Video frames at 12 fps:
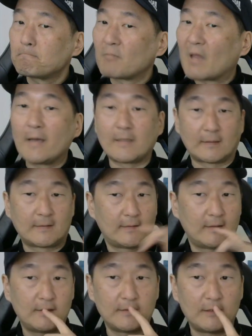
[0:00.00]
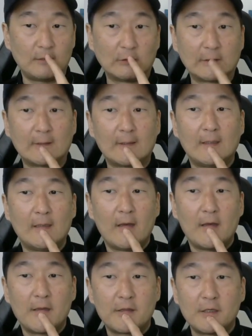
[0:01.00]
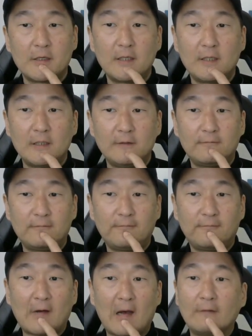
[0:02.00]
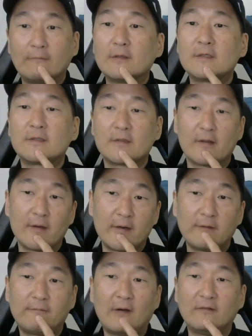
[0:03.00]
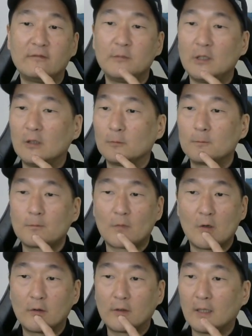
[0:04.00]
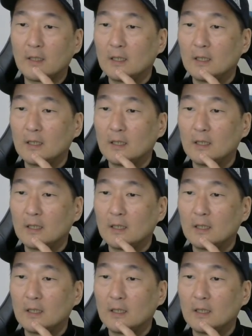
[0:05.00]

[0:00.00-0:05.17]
Ah yes, this is the one. 35, it's 35 million. Okay.